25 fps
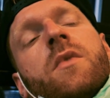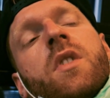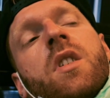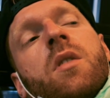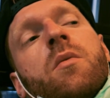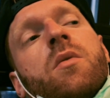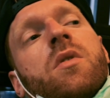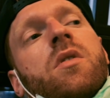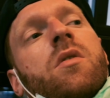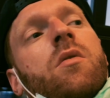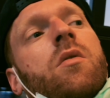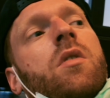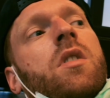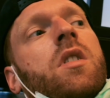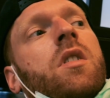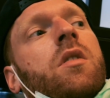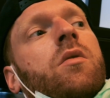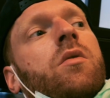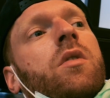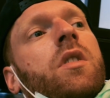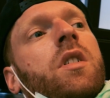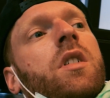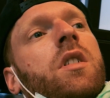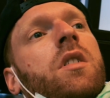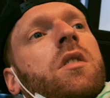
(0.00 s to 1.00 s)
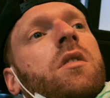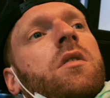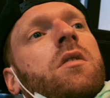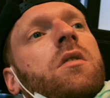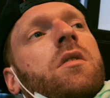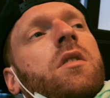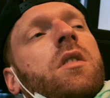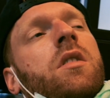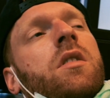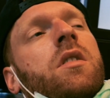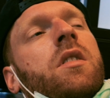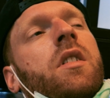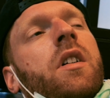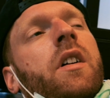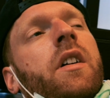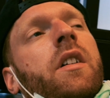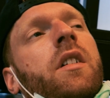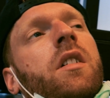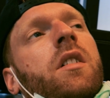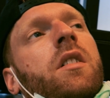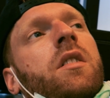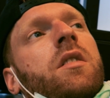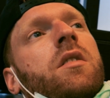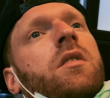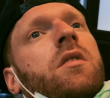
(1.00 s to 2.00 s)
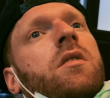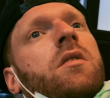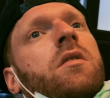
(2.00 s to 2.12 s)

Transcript: I'm so hungry and tired.